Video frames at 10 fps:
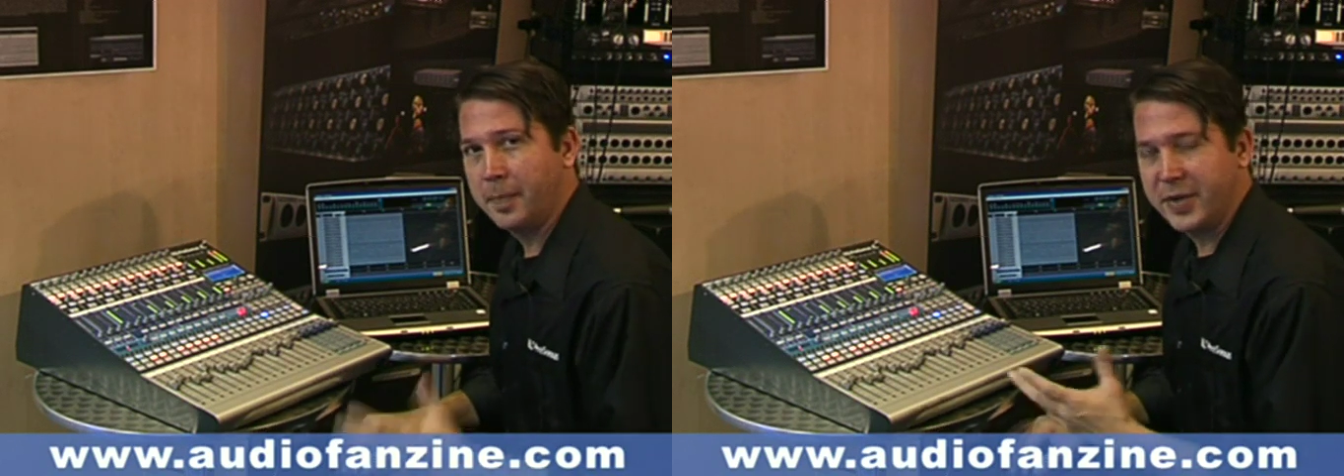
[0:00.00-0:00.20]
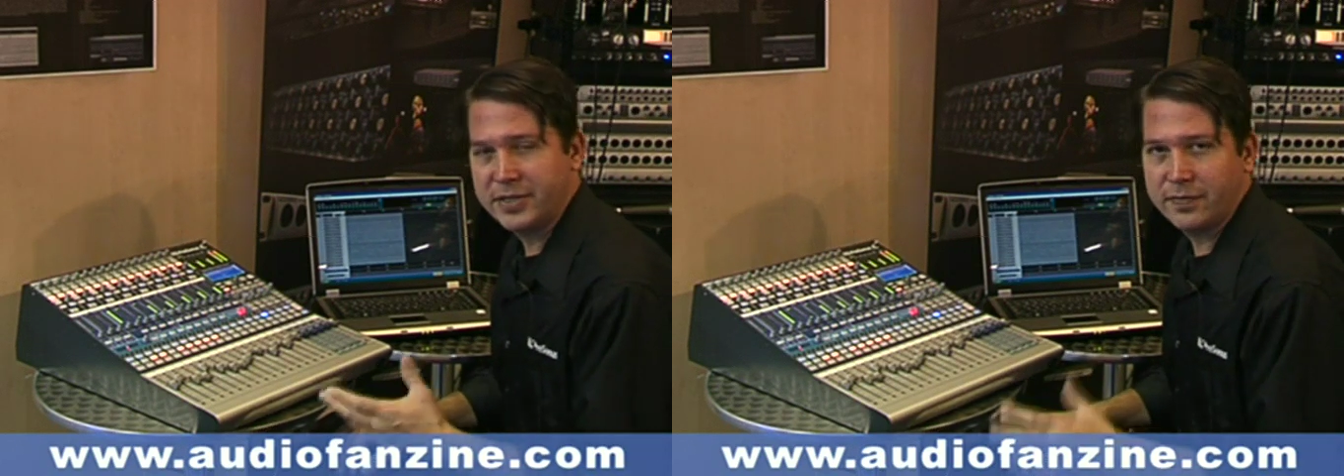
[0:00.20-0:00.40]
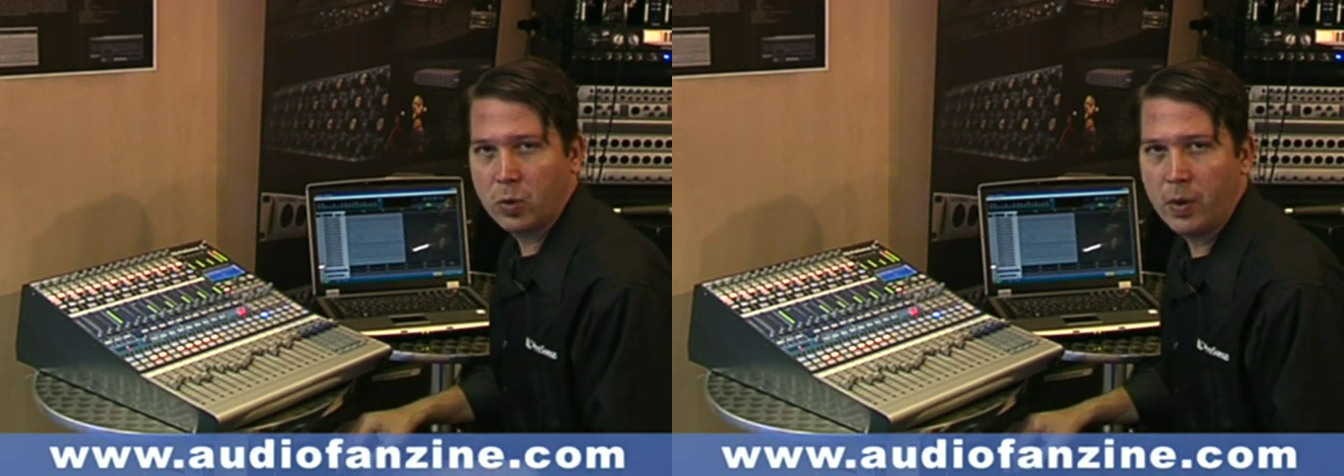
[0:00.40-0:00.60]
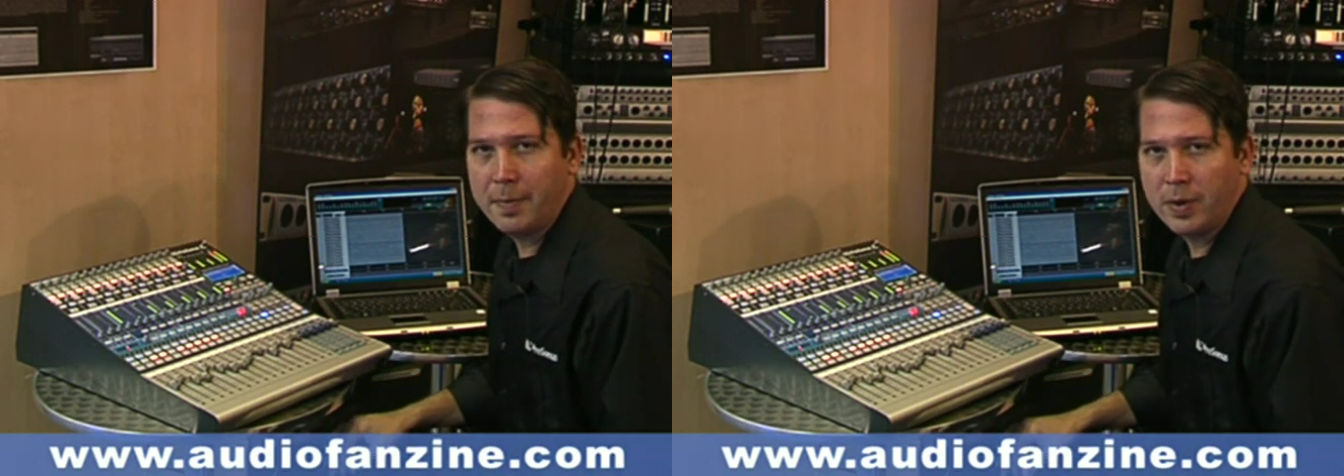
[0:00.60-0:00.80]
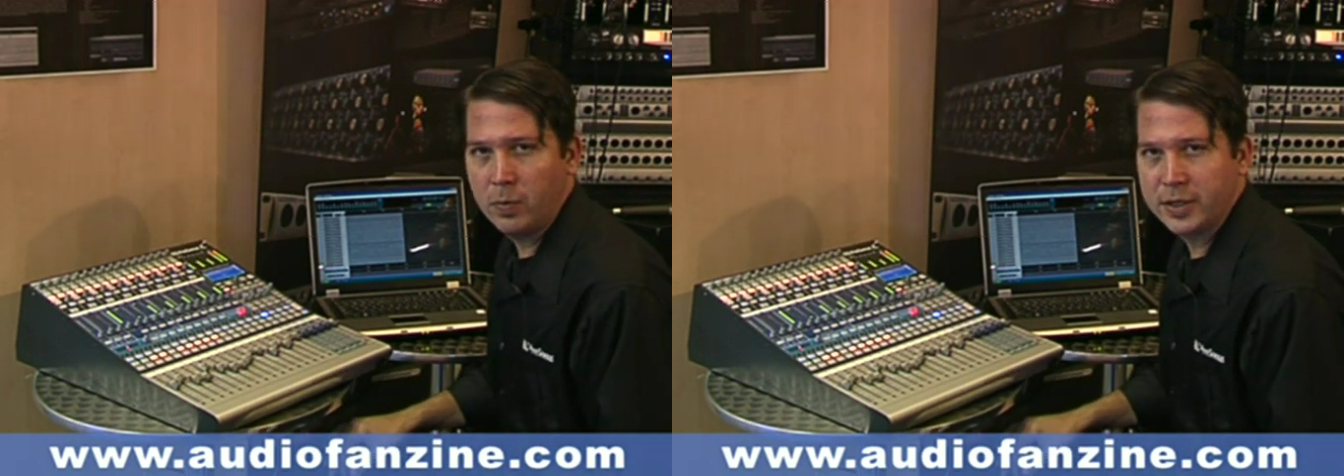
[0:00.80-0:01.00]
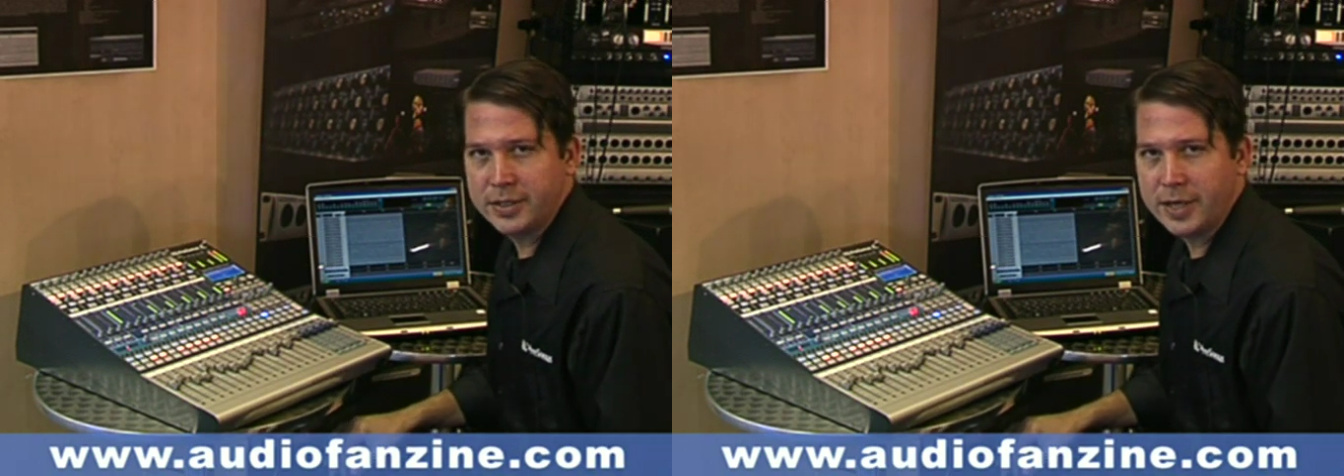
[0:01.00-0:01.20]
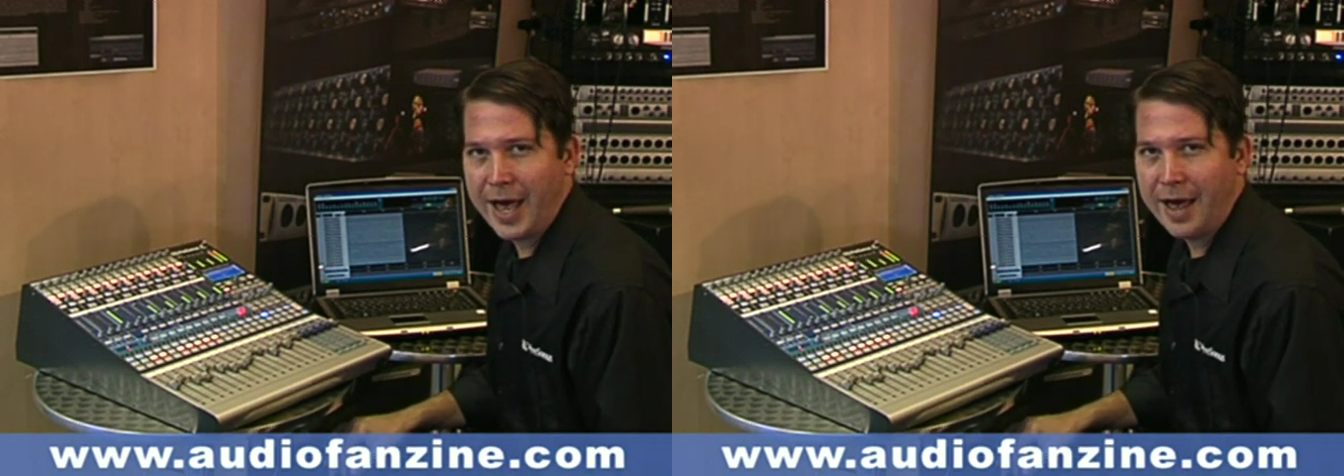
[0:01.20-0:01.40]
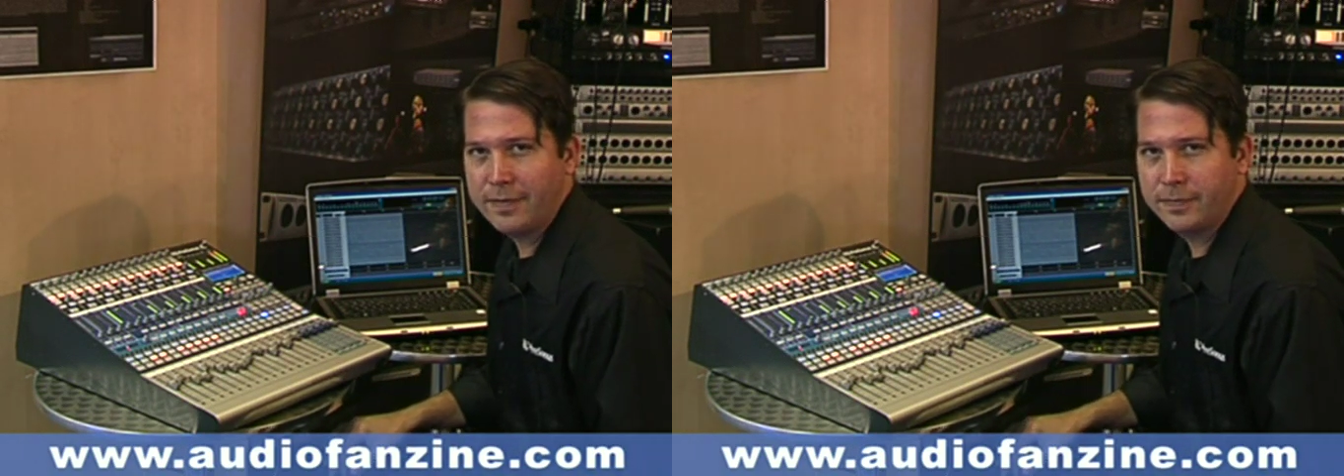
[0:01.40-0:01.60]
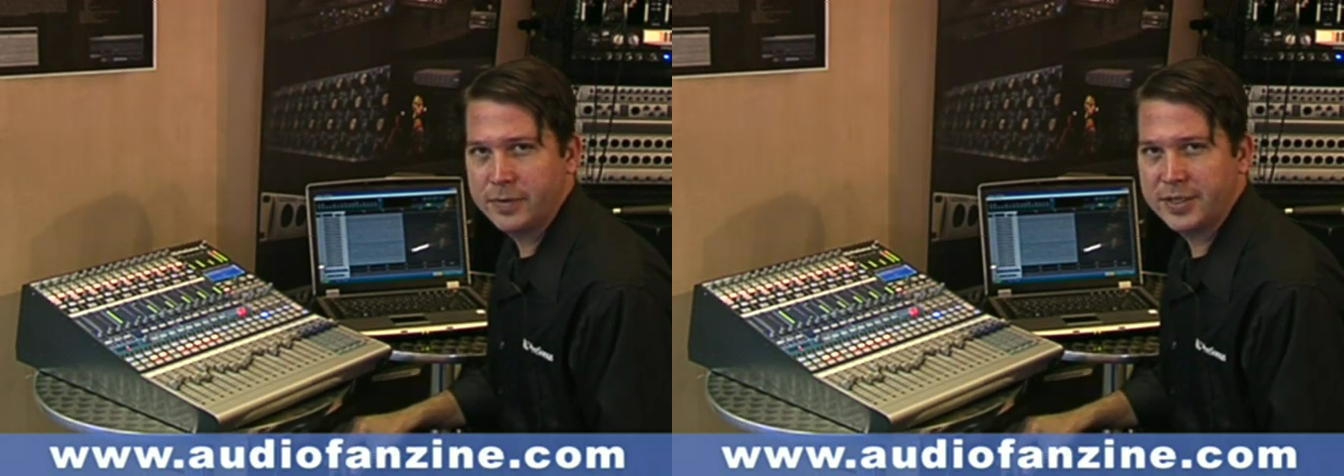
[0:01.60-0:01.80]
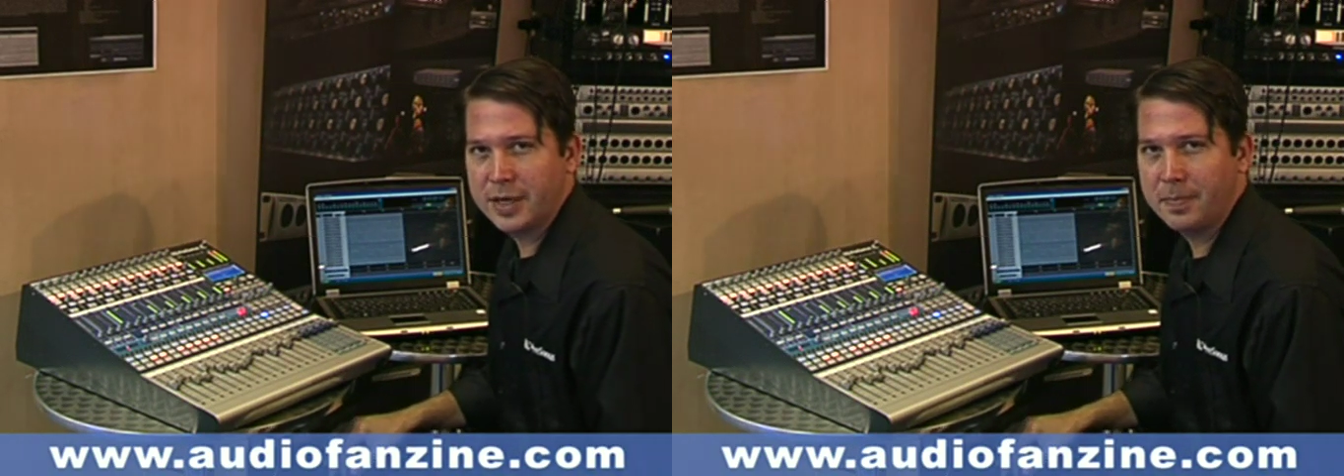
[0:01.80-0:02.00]
piece of equipment was to
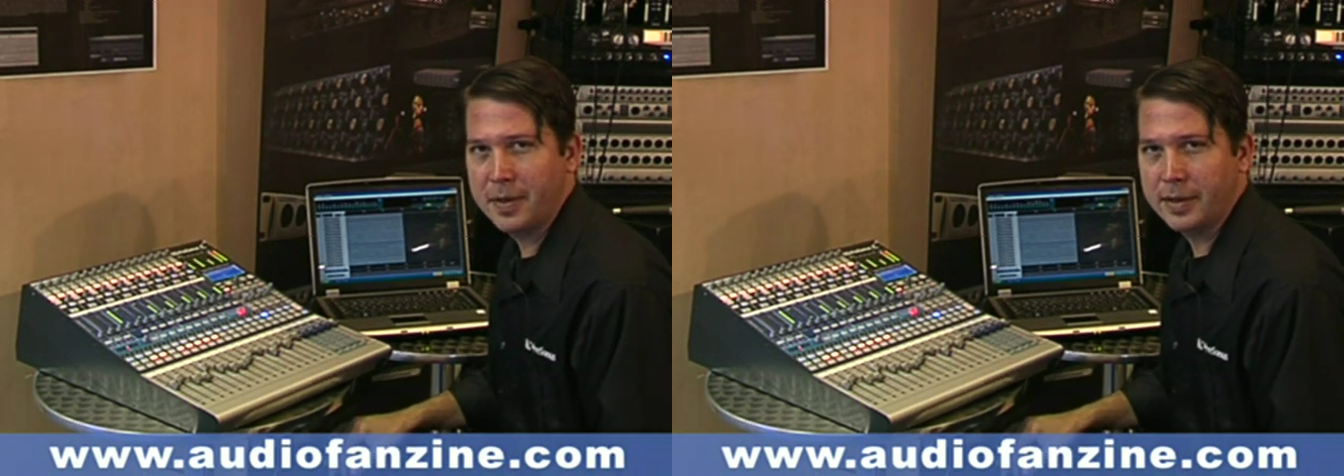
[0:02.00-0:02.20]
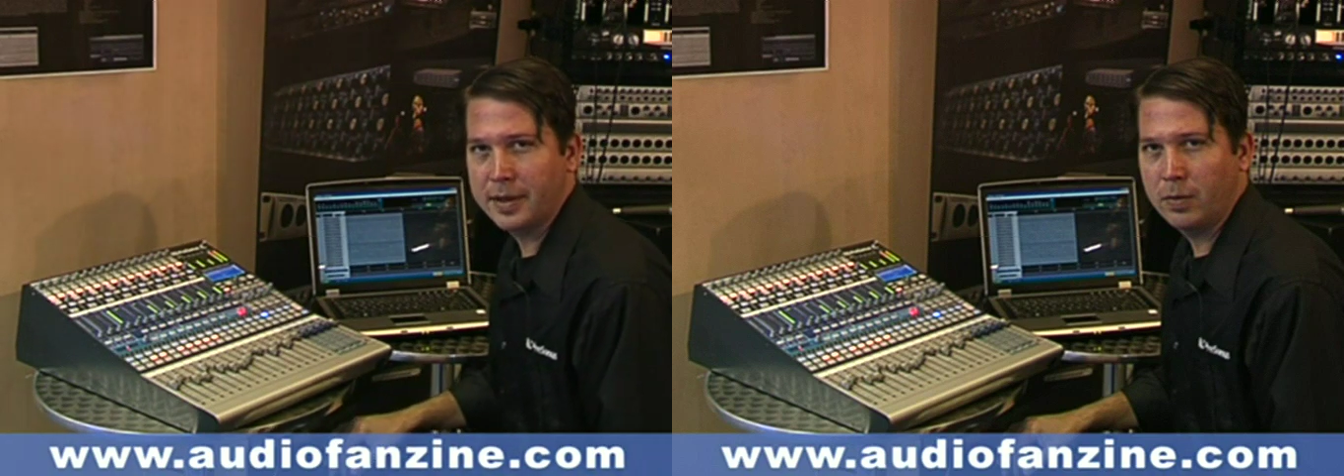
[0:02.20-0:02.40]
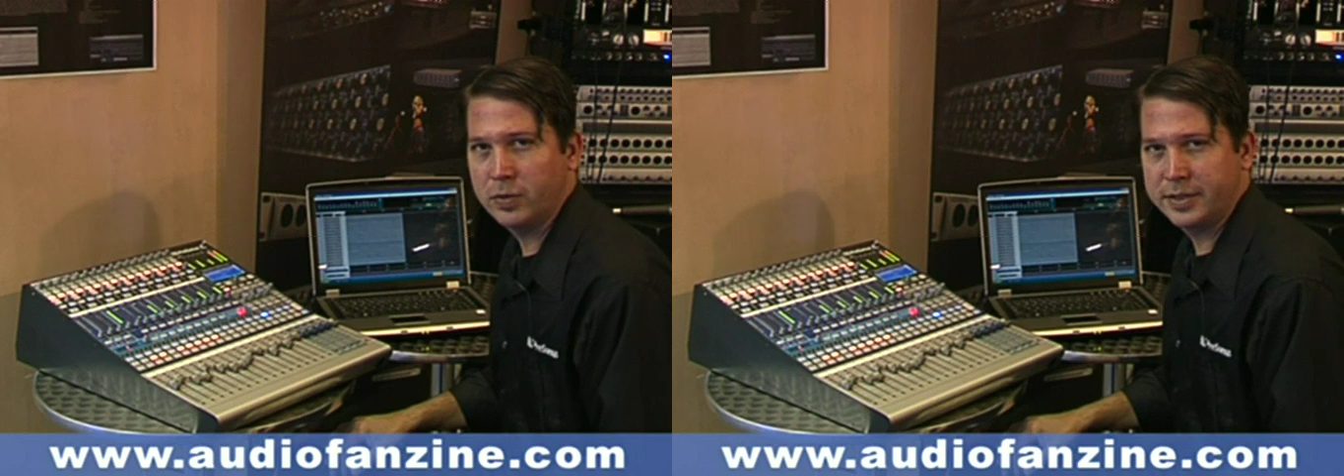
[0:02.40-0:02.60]
have something that